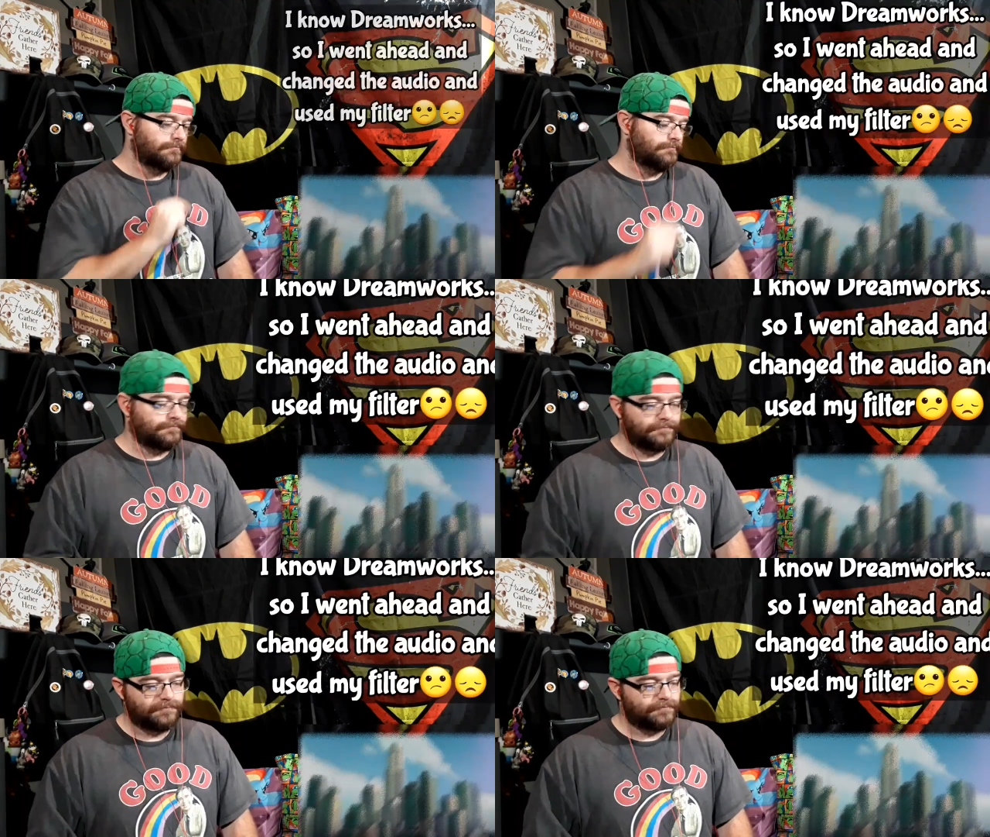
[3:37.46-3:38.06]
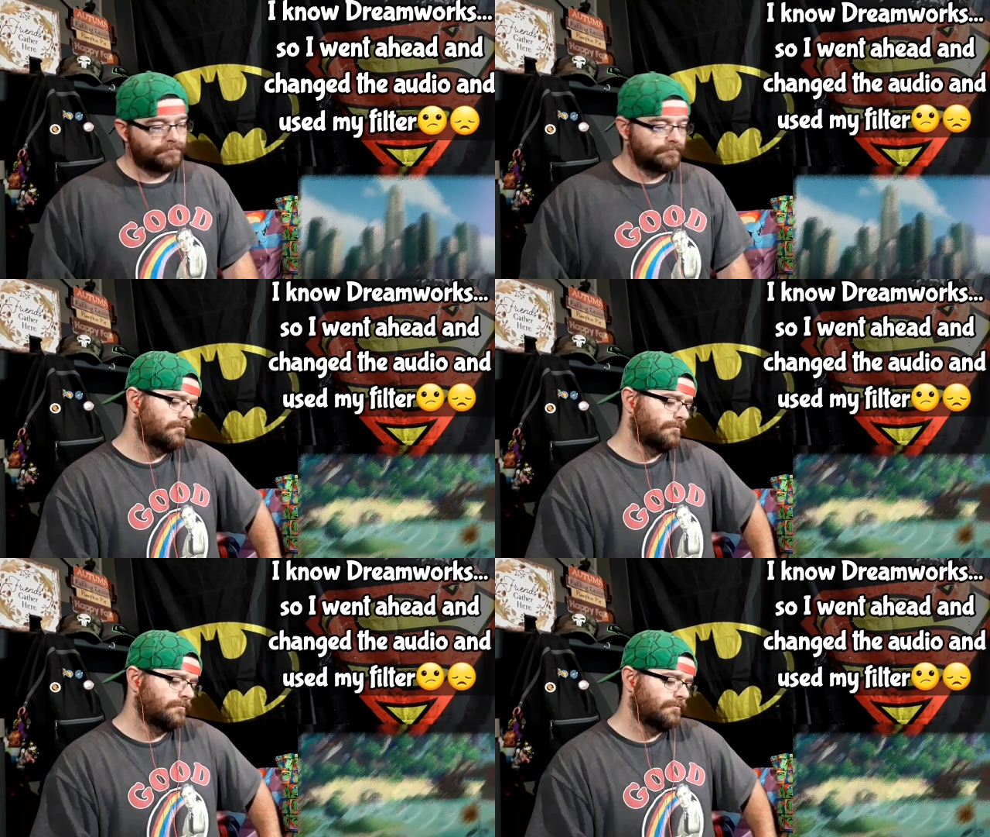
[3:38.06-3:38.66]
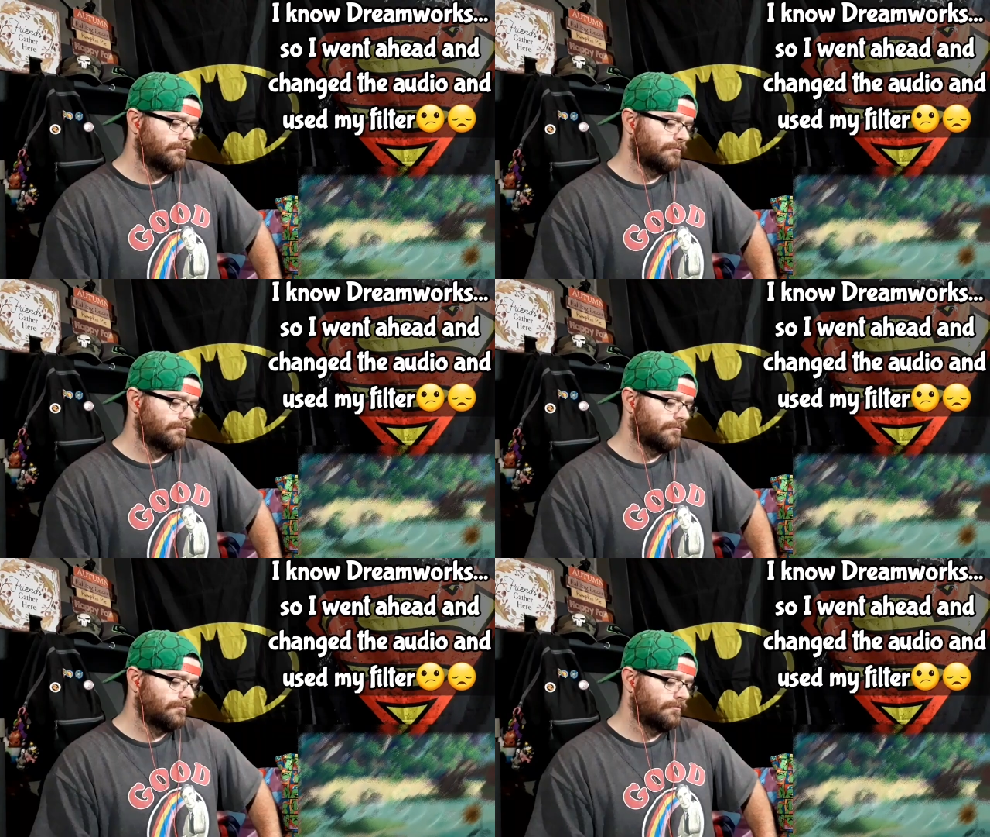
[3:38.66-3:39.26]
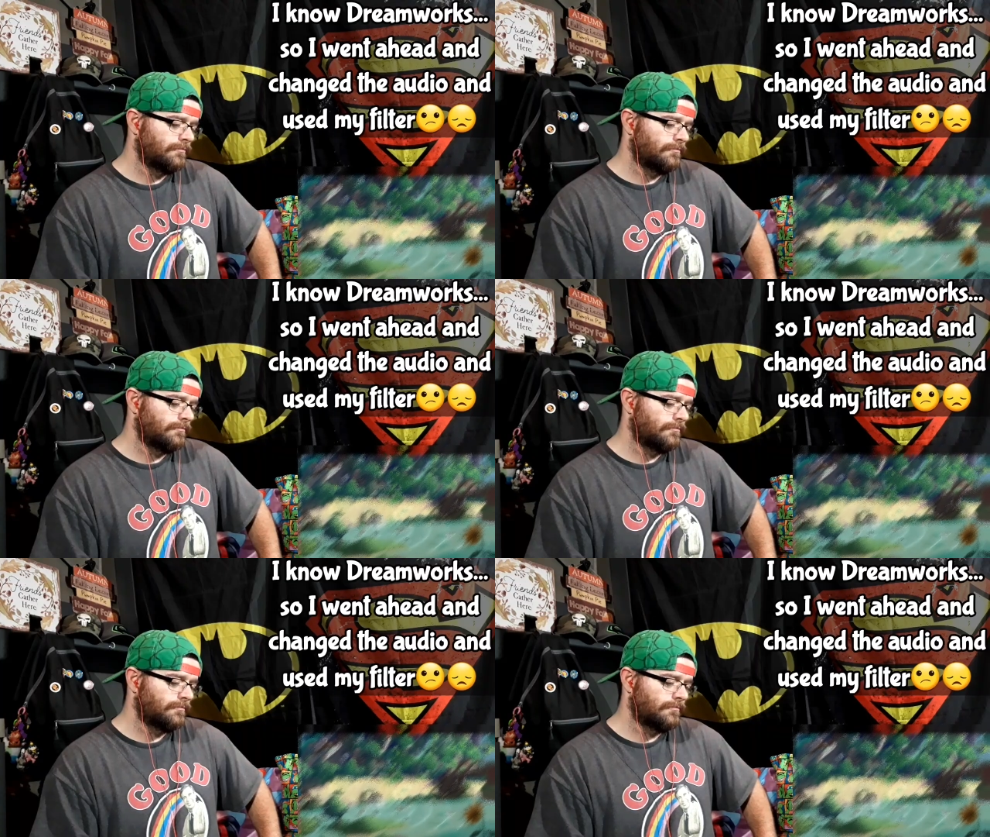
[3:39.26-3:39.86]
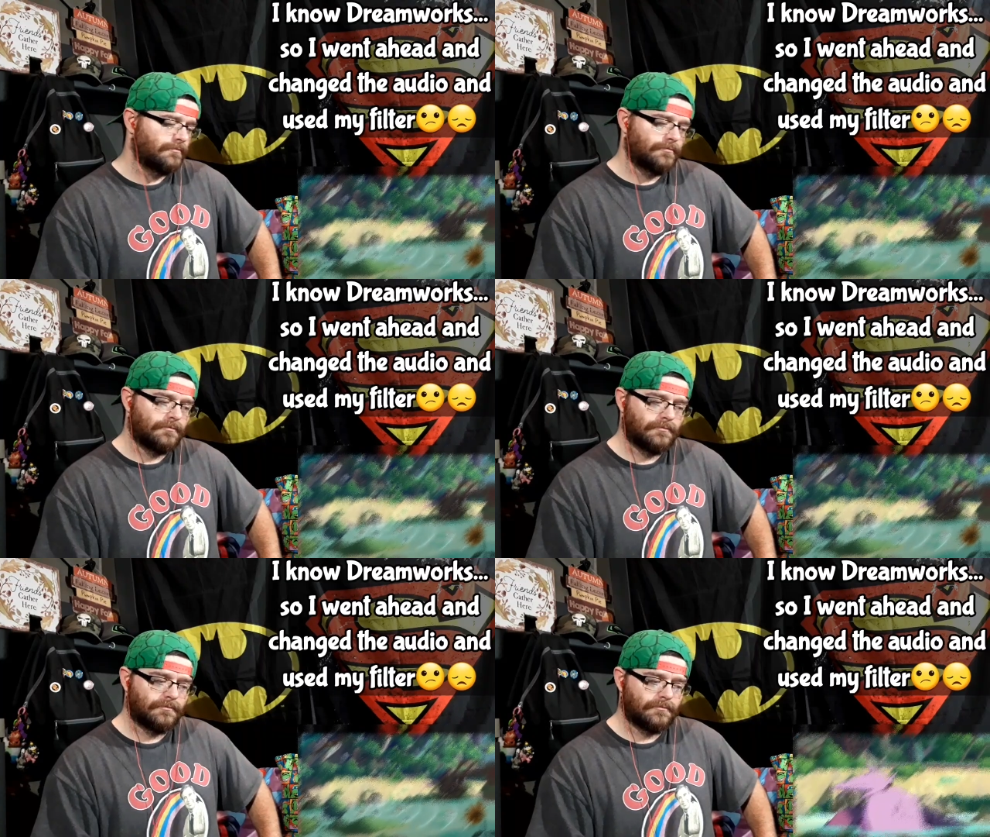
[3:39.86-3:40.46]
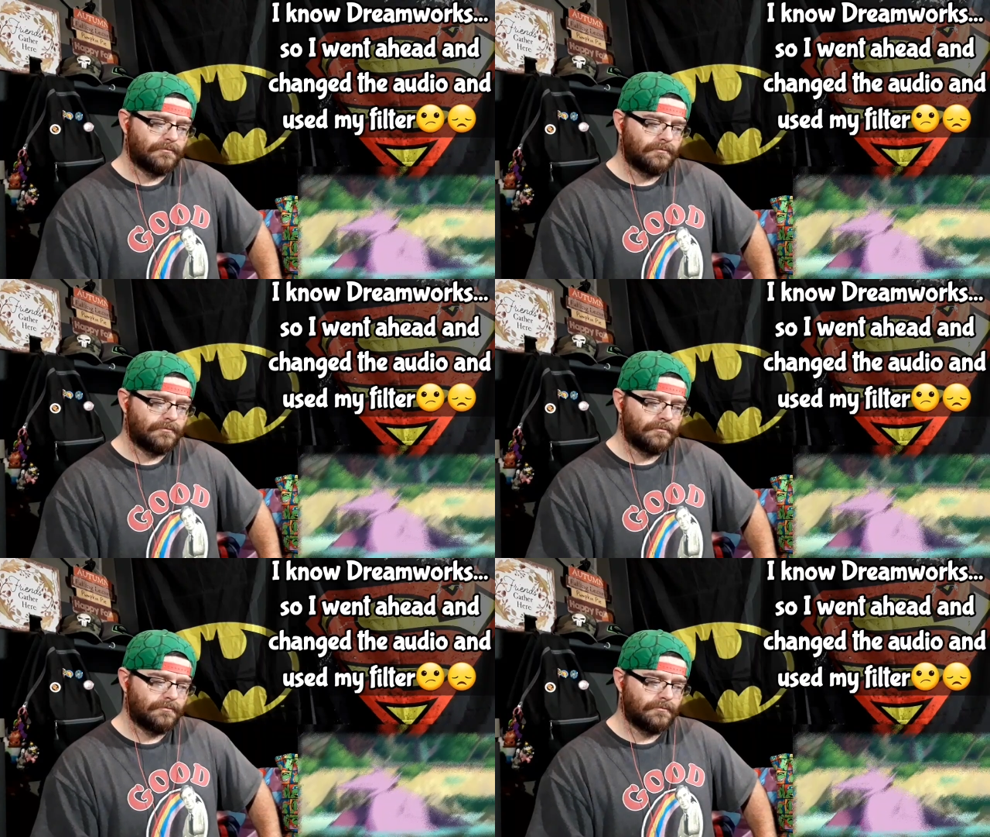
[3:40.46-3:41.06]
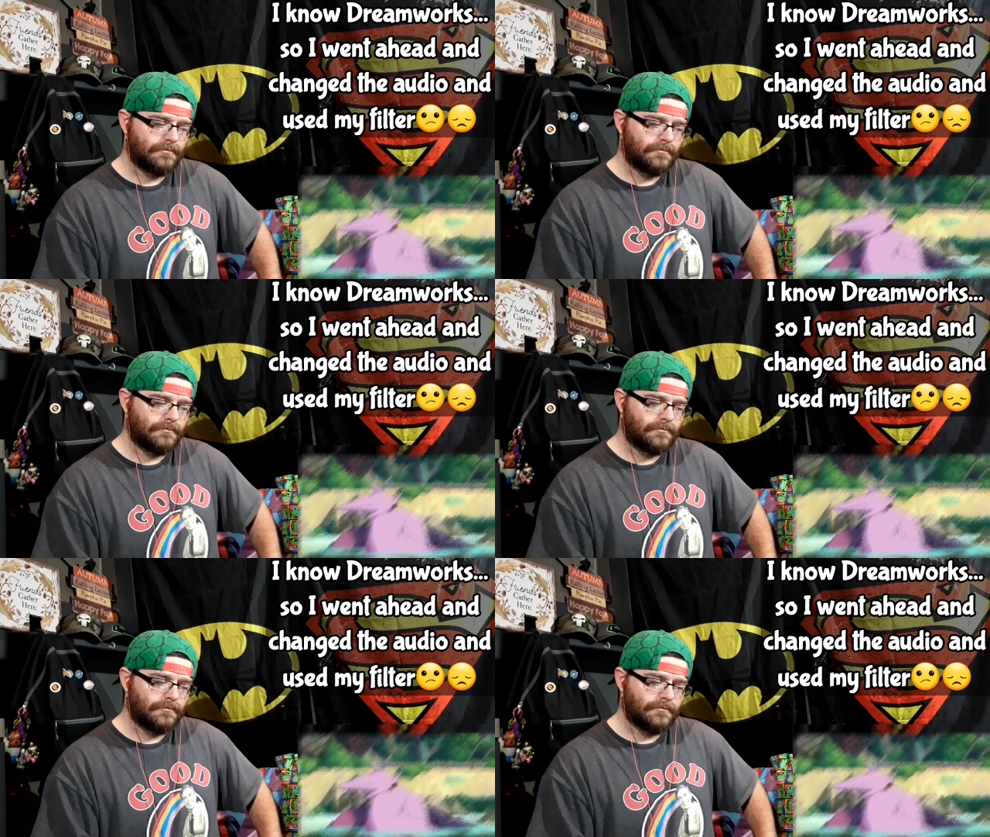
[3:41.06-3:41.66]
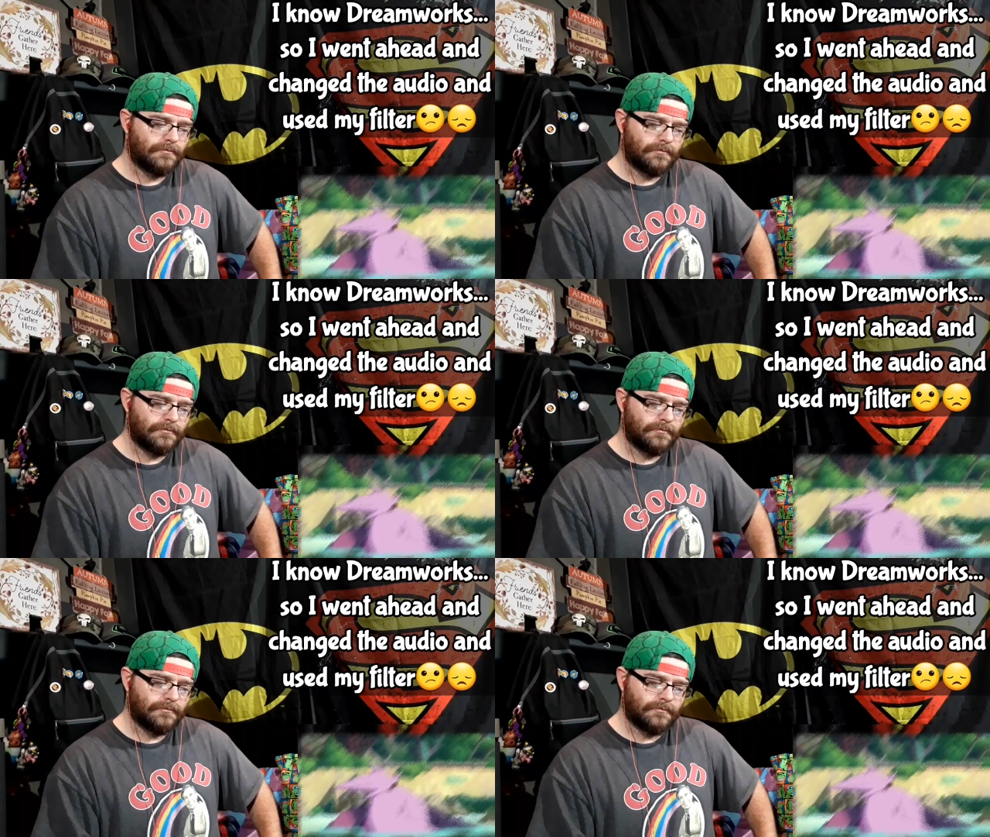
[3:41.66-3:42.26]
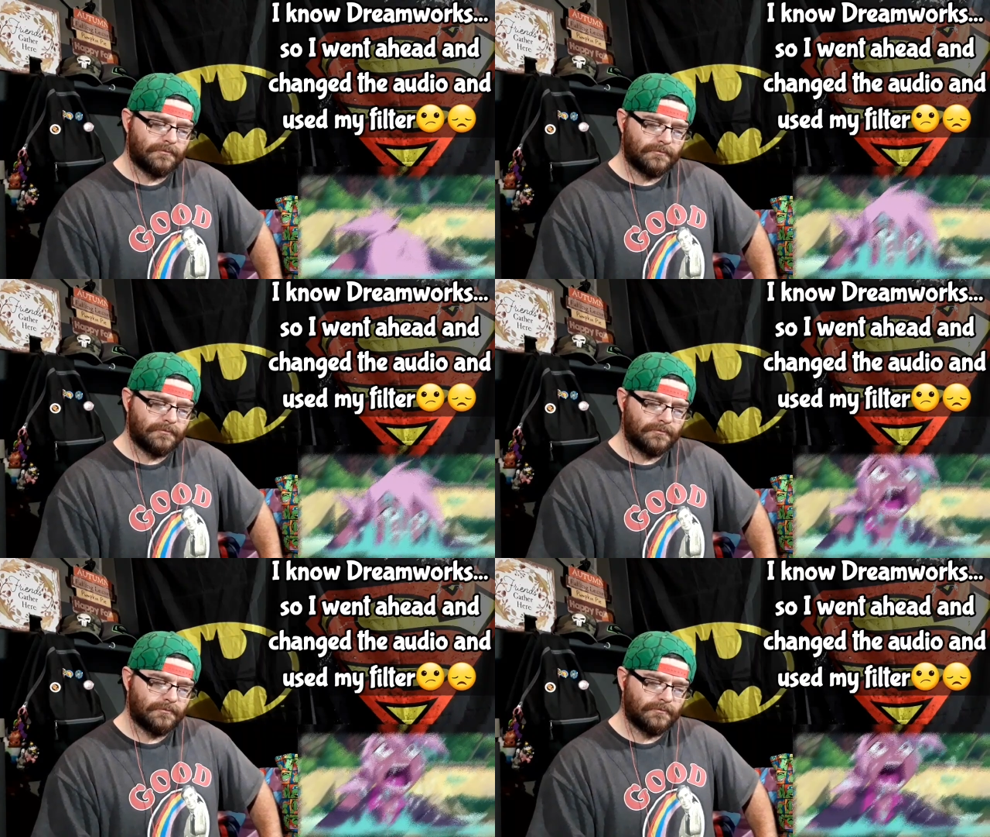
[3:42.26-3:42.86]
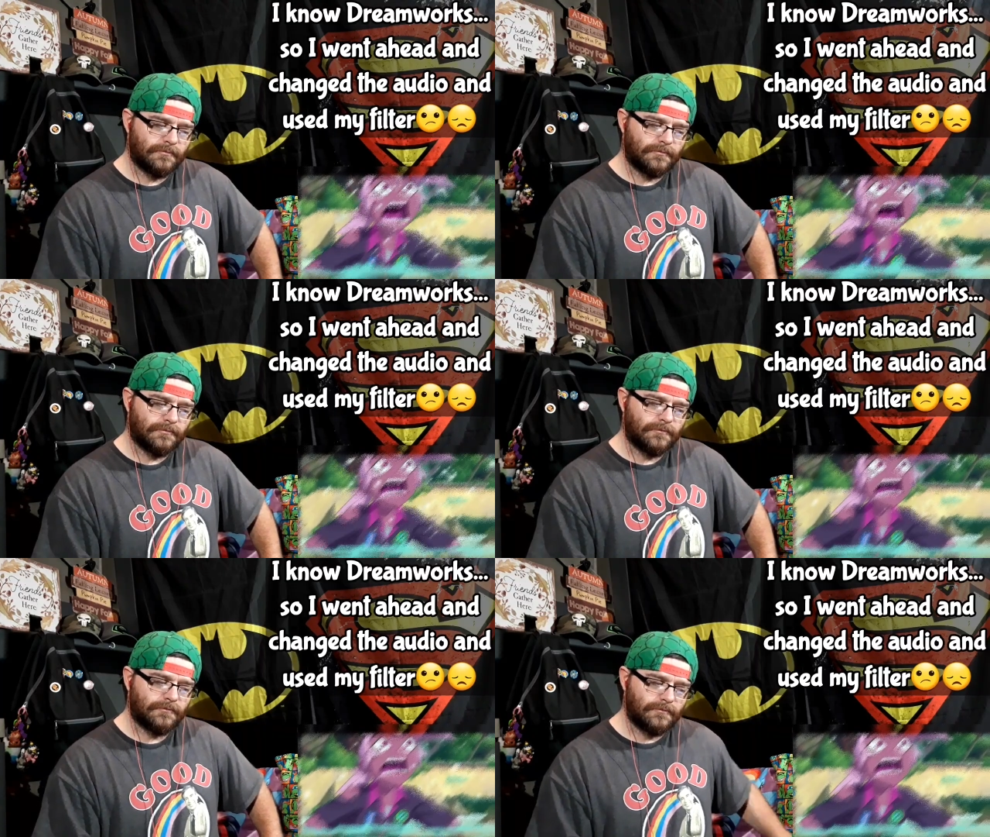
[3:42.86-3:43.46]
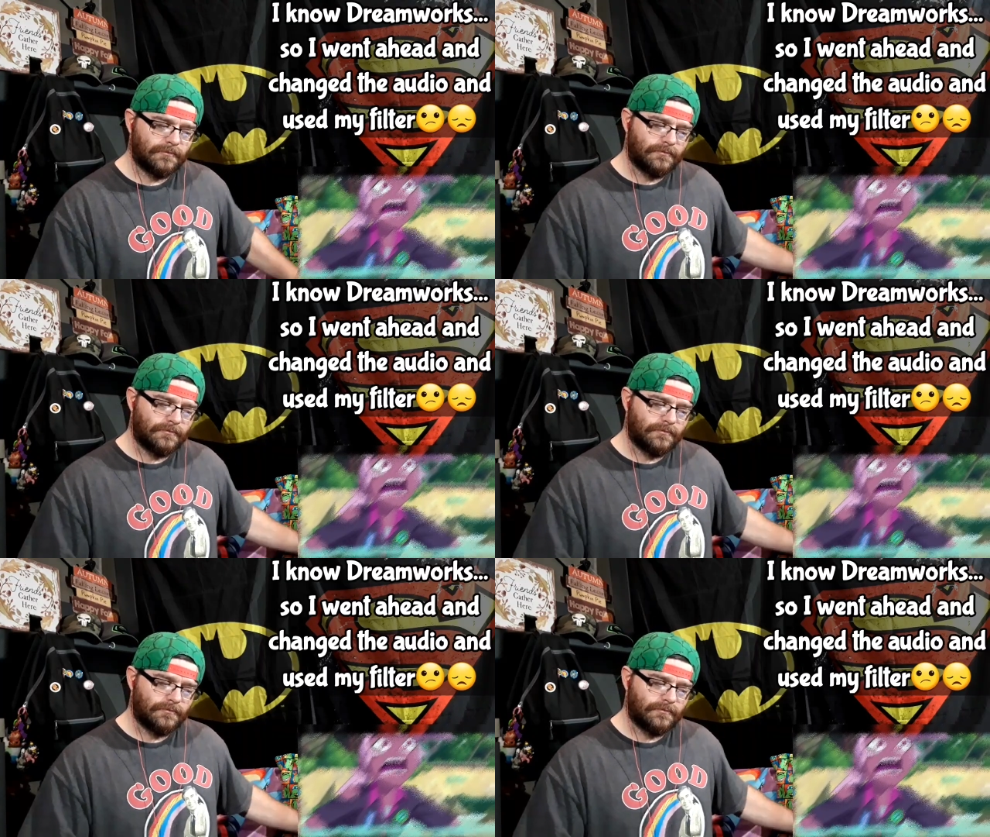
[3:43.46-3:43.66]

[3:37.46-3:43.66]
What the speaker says: (no one is talking)